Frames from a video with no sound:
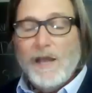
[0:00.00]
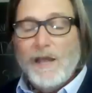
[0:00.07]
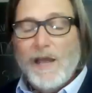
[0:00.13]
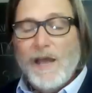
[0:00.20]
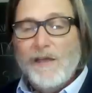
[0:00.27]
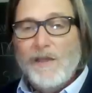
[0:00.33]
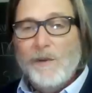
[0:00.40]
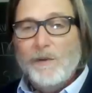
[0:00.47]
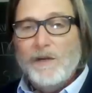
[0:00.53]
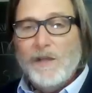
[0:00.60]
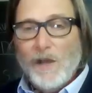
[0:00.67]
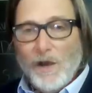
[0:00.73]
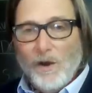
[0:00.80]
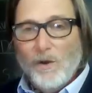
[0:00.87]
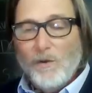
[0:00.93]
and they would
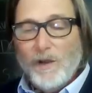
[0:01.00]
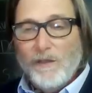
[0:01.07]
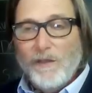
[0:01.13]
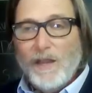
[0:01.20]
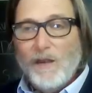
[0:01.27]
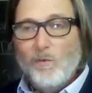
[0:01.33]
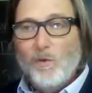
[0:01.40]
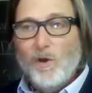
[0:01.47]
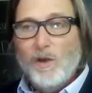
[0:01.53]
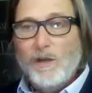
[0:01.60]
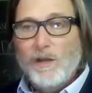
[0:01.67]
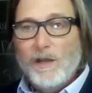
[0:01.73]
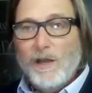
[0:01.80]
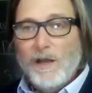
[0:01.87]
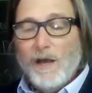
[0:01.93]
go and they
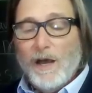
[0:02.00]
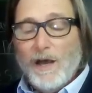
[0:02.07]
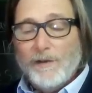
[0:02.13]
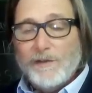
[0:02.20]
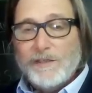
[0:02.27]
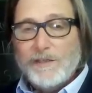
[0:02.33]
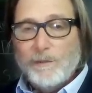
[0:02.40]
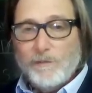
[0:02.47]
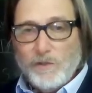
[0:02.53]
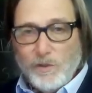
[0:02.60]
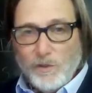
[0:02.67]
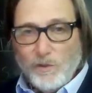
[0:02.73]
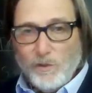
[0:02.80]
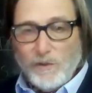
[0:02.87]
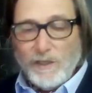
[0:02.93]
would
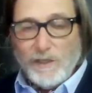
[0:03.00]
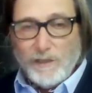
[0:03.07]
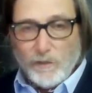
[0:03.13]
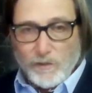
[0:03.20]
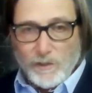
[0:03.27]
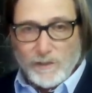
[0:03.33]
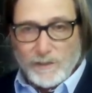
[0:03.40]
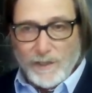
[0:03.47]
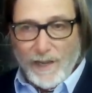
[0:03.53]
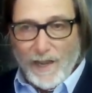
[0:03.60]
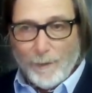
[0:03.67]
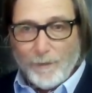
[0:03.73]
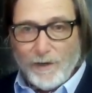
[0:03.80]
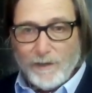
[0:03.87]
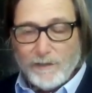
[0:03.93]
subdue the indigenous
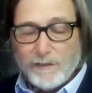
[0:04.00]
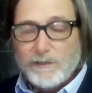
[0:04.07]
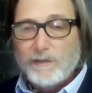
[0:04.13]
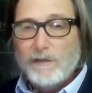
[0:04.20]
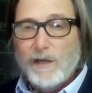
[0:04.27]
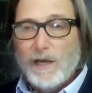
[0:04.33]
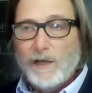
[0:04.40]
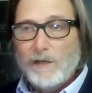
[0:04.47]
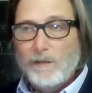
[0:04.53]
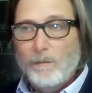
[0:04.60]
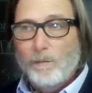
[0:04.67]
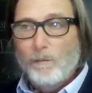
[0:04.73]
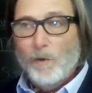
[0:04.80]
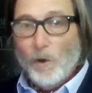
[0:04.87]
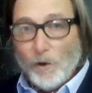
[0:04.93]
inhabitants,
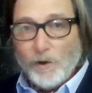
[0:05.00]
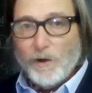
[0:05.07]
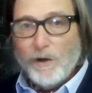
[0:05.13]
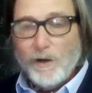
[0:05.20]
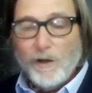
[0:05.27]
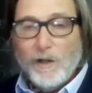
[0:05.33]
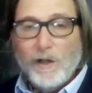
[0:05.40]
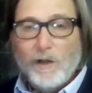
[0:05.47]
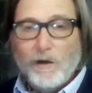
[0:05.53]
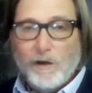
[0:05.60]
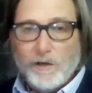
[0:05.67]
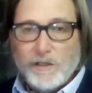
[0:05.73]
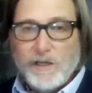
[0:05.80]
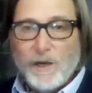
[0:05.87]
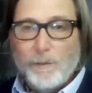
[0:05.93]
murder
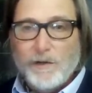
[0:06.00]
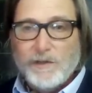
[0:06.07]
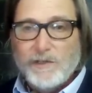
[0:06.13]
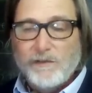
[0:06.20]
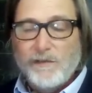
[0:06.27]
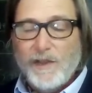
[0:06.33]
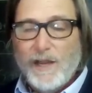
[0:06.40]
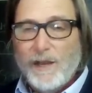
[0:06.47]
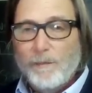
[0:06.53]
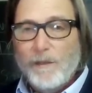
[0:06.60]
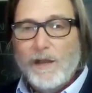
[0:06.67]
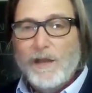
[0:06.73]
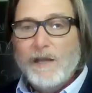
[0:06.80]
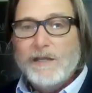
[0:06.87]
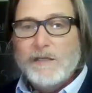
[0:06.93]
large numbers of them,
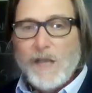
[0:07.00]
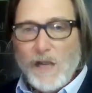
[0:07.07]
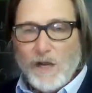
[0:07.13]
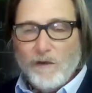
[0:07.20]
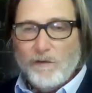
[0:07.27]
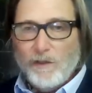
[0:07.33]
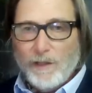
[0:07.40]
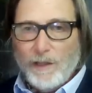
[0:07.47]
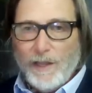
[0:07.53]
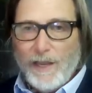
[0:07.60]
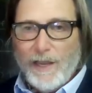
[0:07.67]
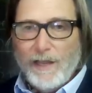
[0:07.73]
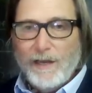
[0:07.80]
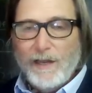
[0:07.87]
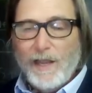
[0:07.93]
take over the
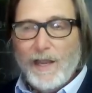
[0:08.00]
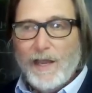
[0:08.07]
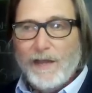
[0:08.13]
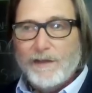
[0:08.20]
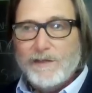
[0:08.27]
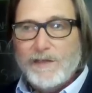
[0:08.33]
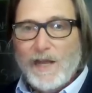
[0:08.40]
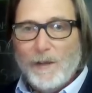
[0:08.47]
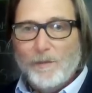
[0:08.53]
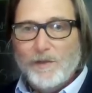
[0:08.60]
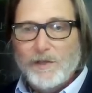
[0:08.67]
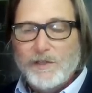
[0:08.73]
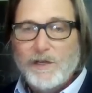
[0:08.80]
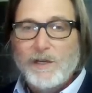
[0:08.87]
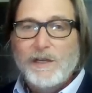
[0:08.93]
land, and
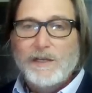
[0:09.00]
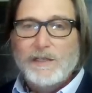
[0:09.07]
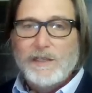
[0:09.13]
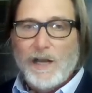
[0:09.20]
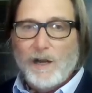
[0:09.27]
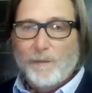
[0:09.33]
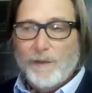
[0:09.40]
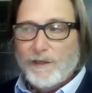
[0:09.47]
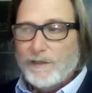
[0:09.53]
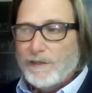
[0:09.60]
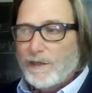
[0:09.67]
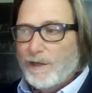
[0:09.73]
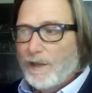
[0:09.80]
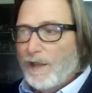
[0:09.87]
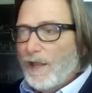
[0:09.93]
establish settlements.
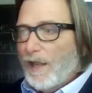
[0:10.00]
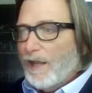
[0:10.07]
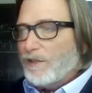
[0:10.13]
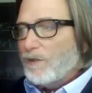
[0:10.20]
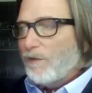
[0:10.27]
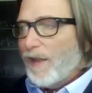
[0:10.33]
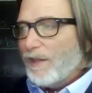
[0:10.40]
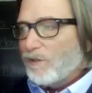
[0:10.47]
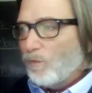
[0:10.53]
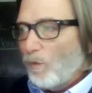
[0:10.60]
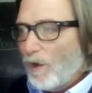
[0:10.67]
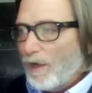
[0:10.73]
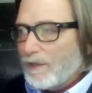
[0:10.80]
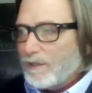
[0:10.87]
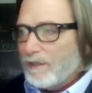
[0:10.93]
And so that's
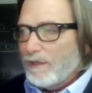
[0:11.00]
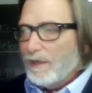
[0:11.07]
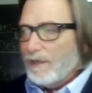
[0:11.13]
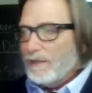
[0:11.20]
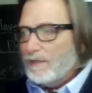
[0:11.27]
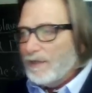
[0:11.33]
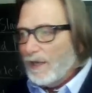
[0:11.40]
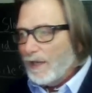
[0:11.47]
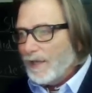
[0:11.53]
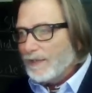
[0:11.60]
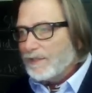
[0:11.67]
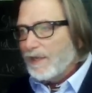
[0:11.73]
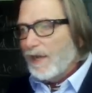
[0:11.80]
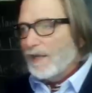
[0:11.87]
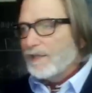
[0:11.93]
what De Las
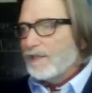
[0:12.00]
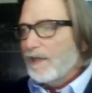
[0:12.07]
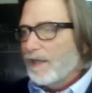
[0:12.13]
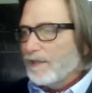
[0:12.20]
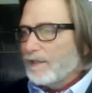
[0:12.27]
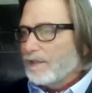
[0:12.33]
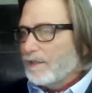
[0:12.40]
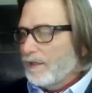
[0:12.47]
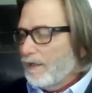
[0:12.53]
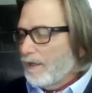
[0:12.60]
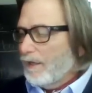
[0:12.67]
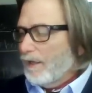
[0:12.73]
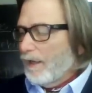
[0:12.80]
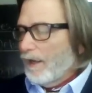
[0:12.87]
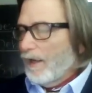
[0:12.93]
Casas
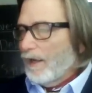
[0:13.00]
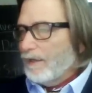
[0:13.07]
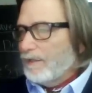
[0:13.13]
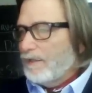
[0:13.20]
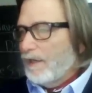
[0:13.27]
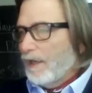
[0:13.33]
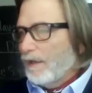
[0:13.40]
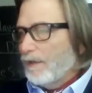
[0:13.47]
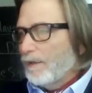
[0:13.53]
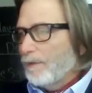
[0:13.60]
did.